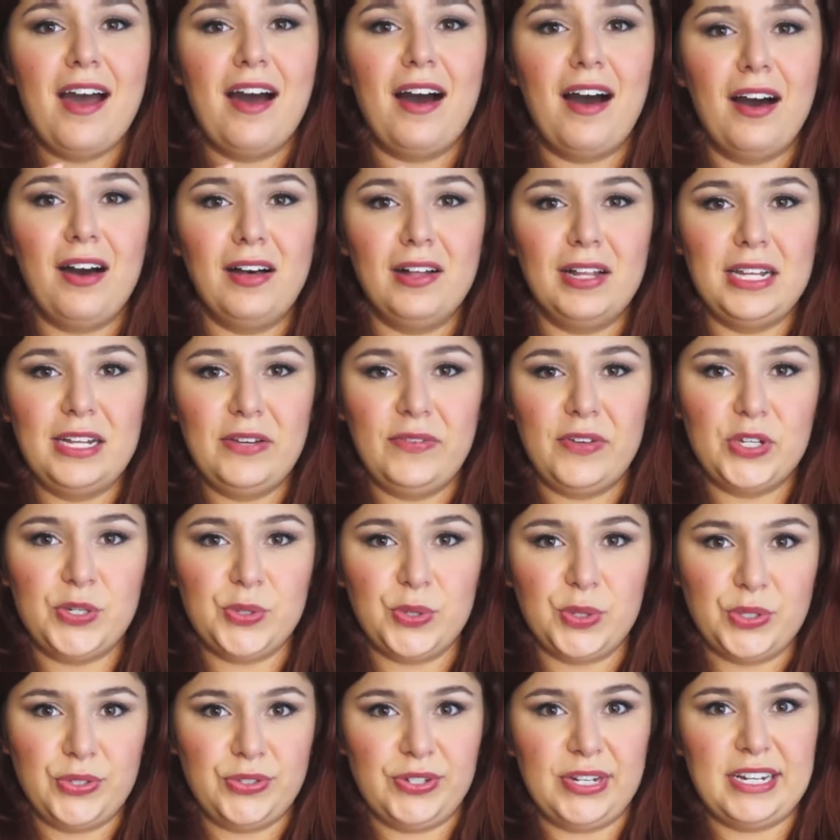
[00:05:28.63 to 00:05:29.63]
all
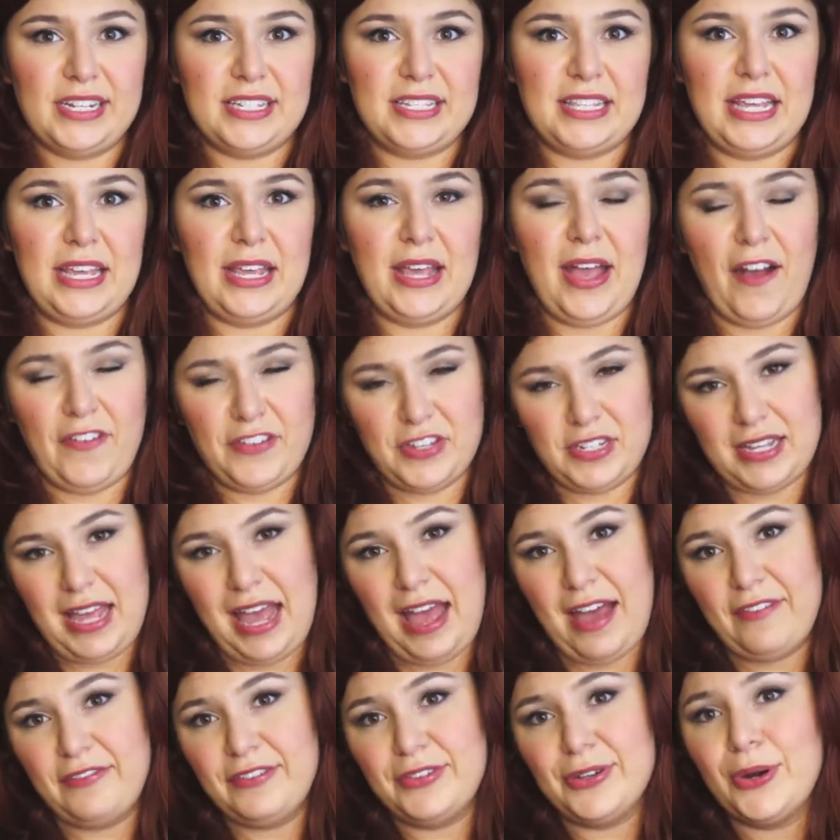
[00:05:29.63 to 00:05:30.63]
individual drinks that you have to
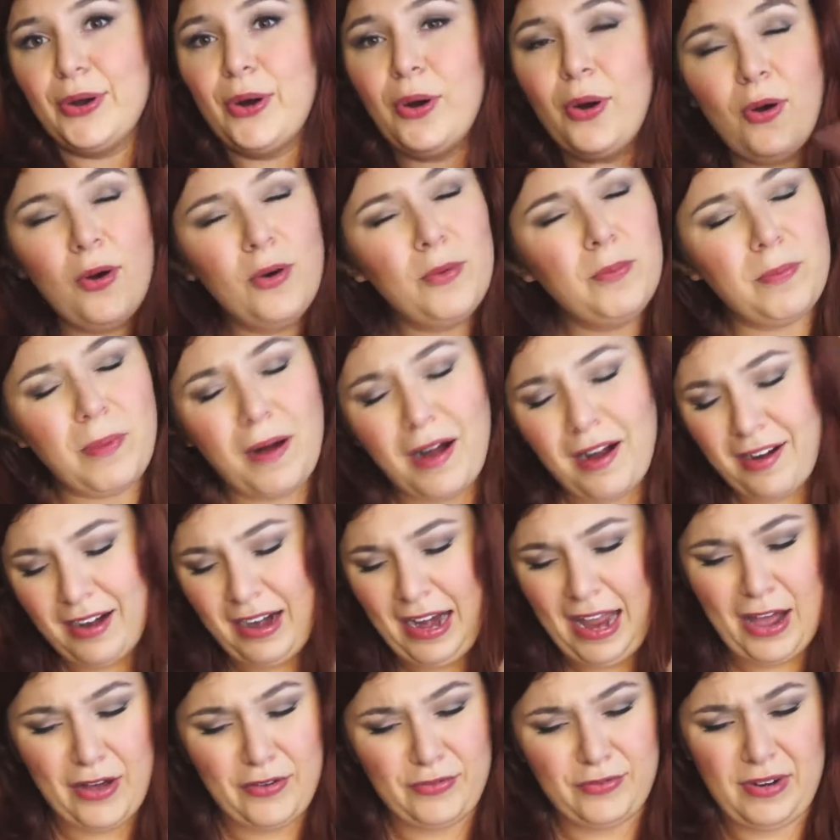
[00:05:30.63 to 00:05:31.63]
have your whole bar
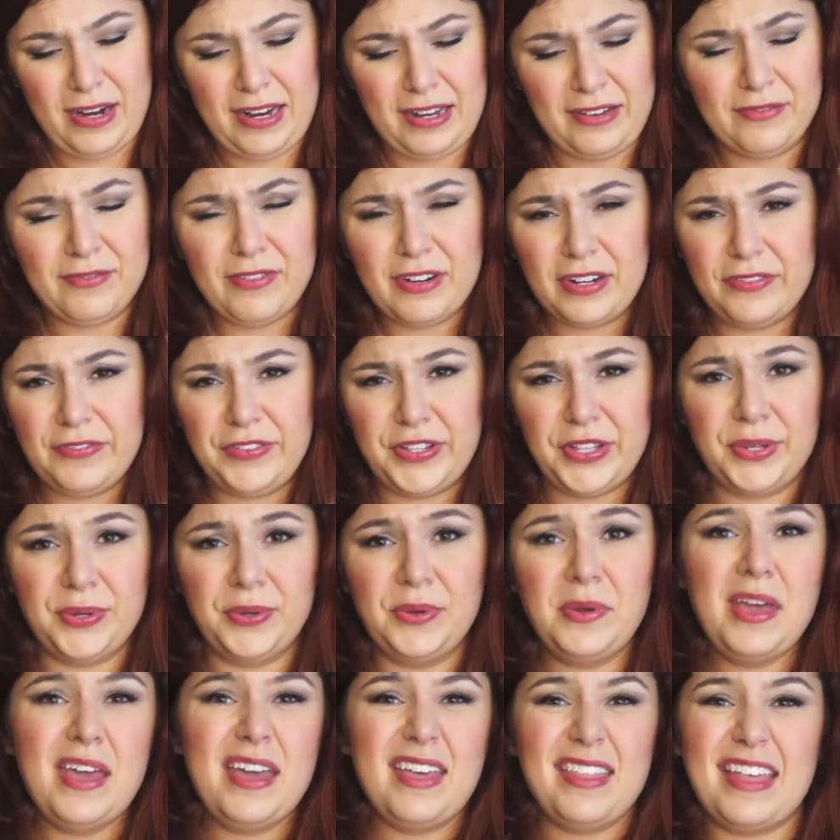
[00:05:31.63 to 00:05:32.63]
out right in front of you
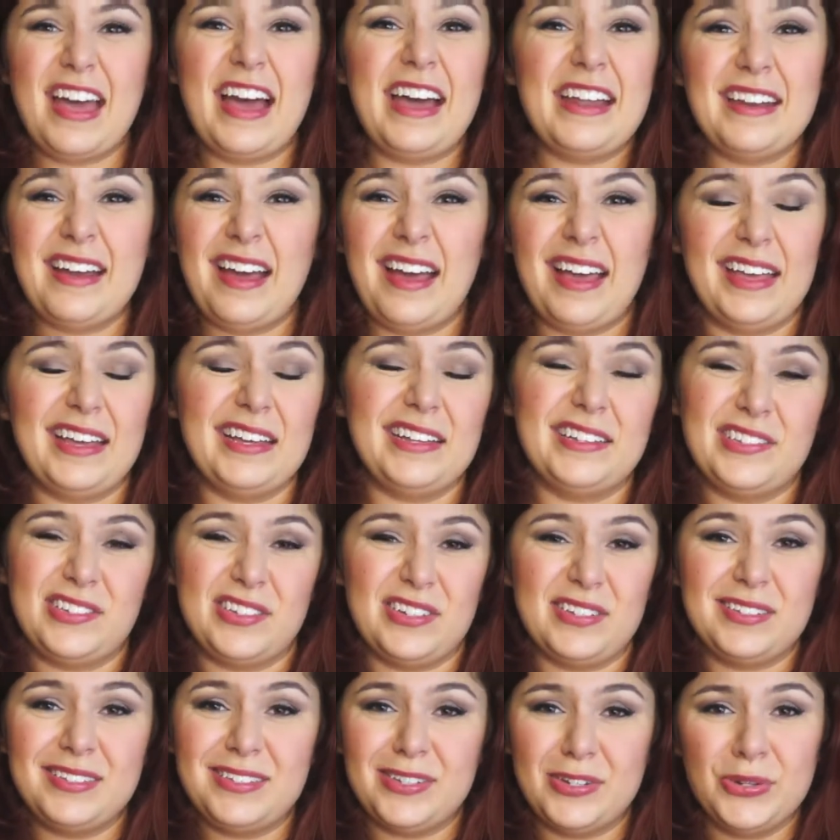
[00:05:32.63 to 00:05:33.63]
that night. It's
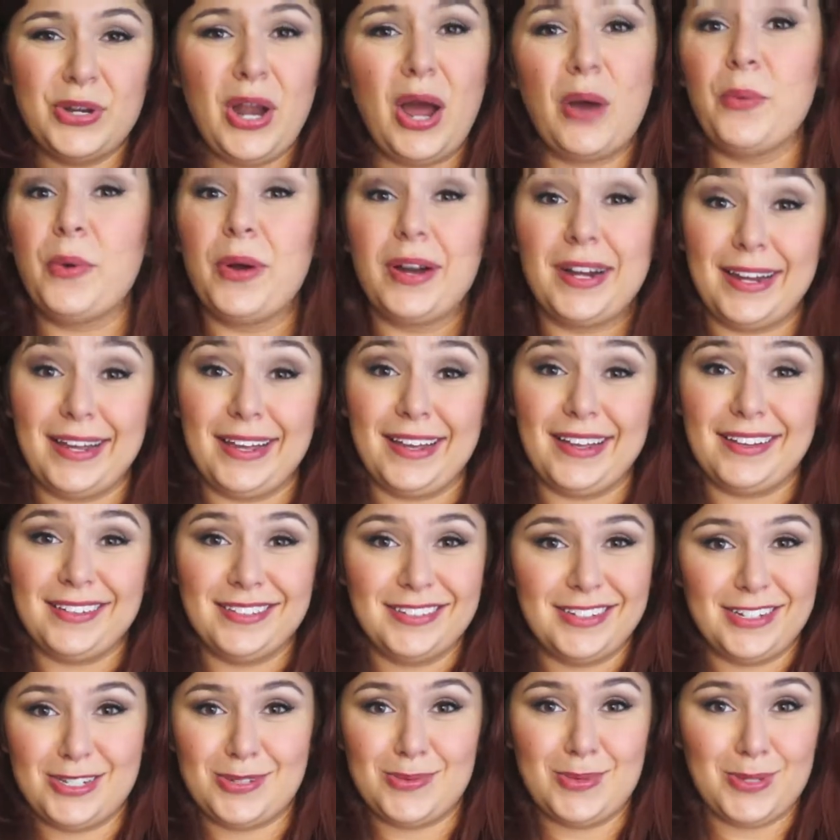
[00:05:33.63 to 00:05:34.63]
just, you're not working,
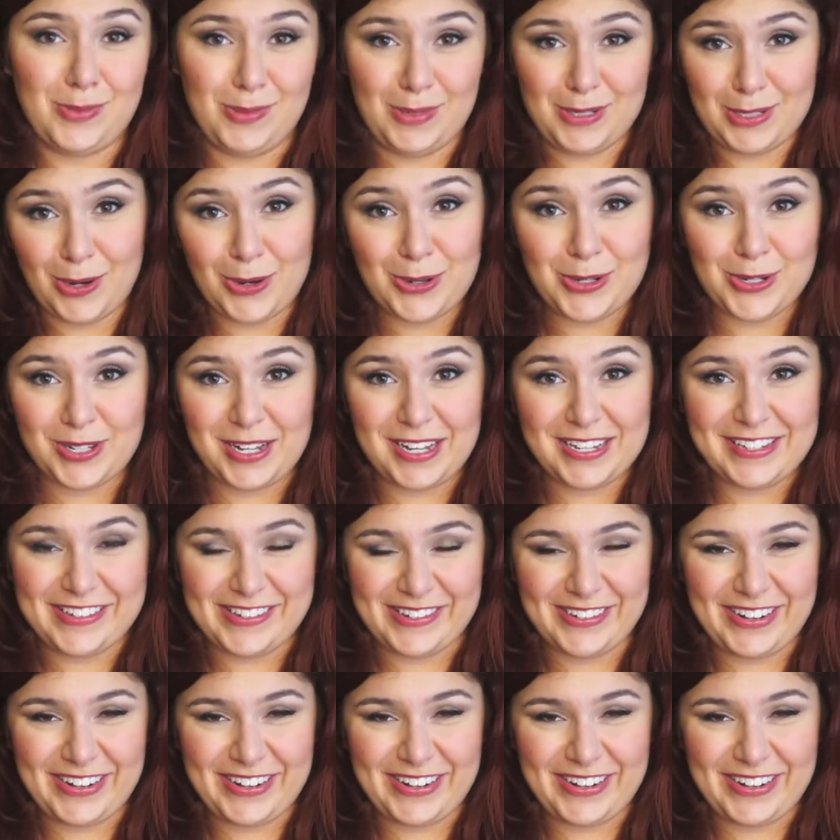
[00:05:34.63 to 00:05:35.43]
you're supposed to be socializing,